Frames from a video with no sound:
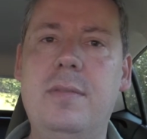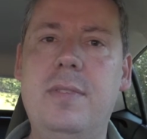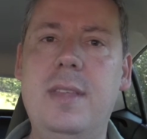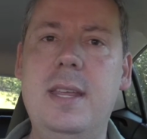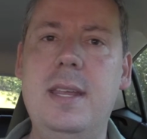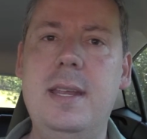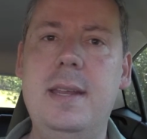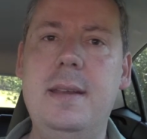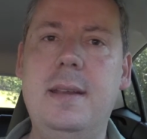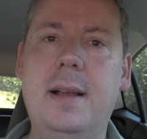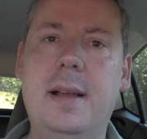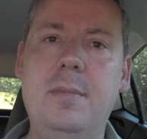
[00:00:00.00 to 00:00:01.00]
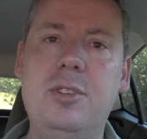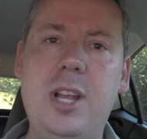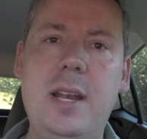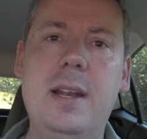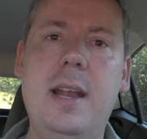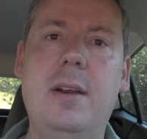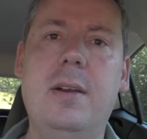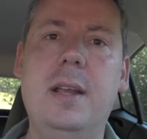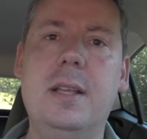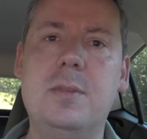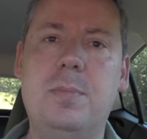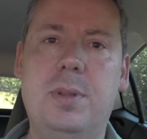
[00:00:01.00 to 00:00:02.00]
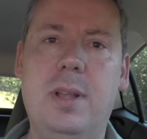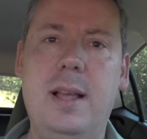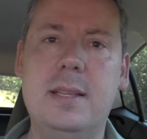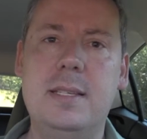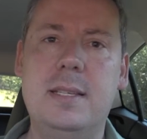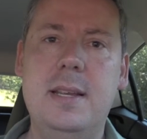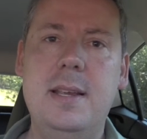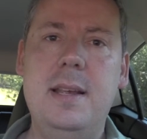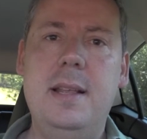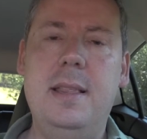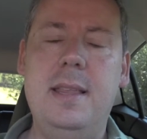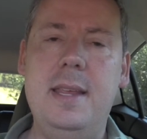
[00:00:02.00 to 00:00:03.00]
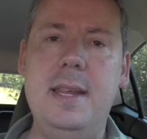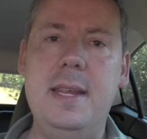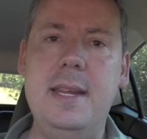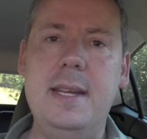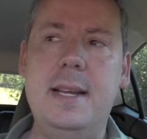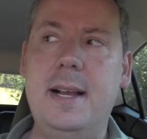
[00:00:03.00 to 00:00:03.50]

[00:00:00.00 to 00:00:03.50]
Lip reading: the shaded areas plus the